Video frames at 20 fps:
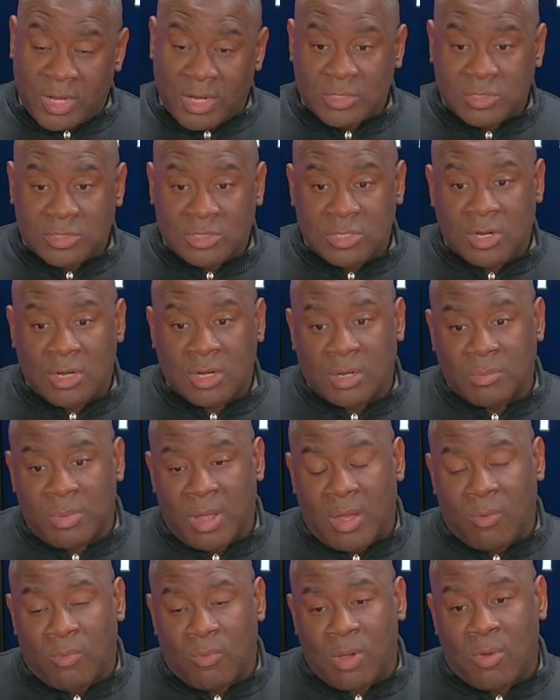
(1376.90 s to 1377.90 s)
they're concerned
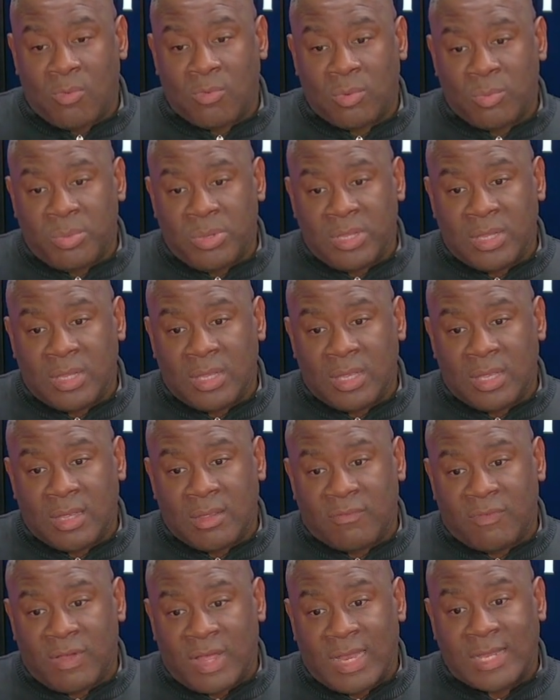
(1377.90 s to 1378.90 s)
about what will be the
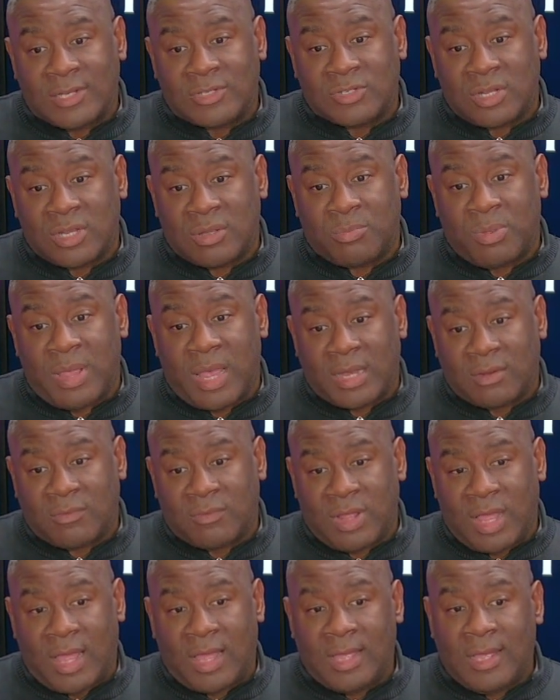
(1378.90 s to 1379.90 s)
financial impact of
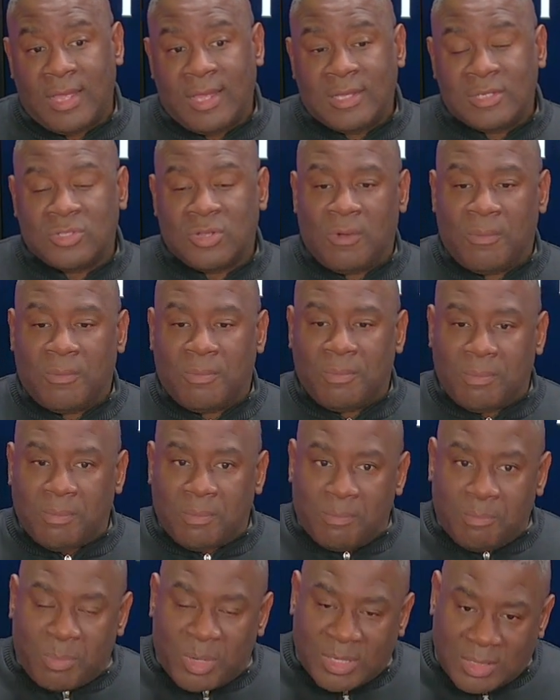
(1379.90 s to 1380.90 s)
that. So,
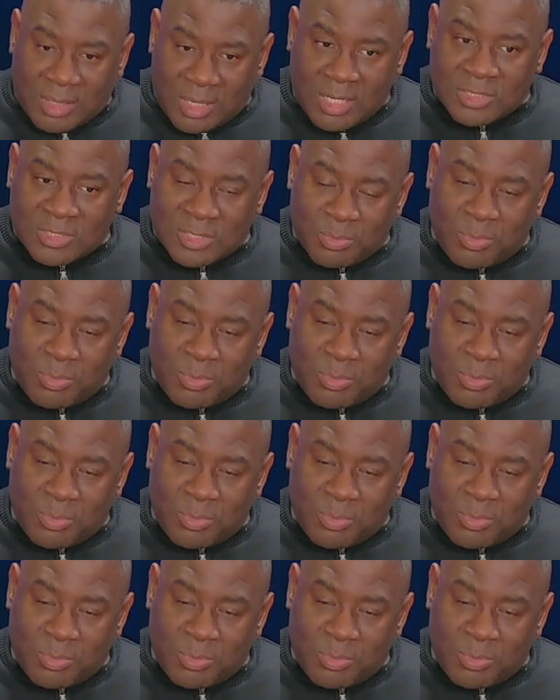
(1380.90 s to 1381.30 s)
but here's